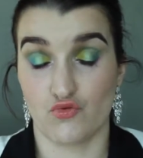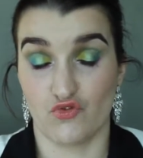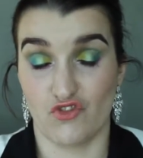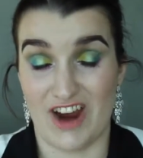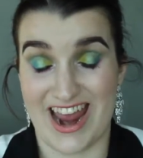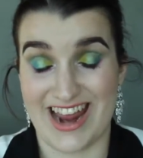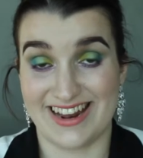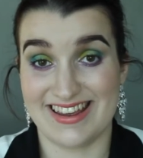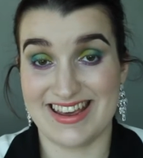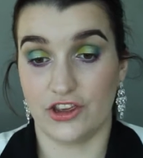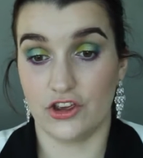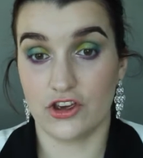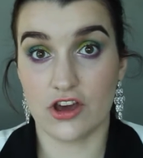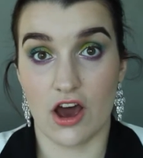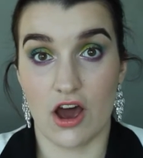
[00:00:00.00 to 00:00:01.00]
great.
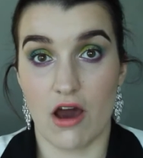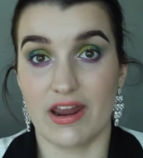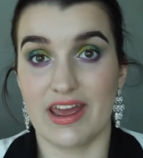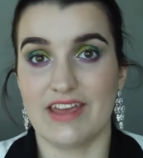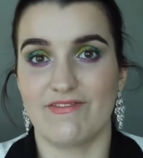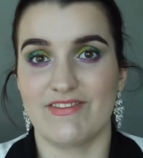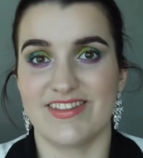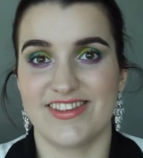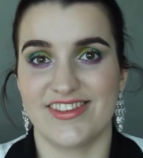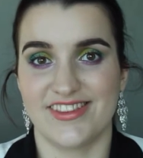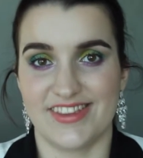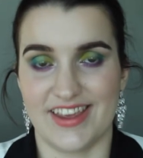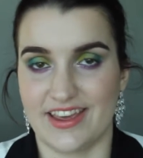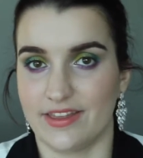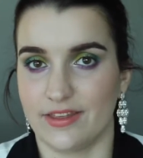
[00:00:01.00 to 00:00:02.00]
You can't even
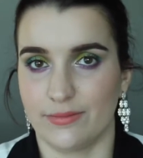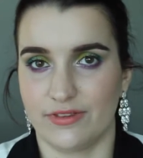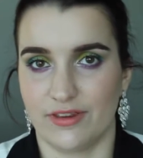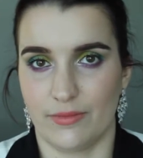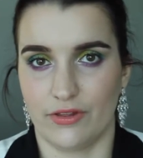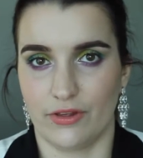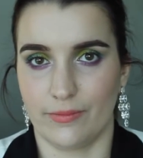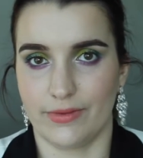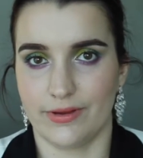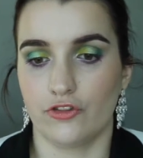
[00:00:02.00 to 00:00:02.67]
see them, some of them.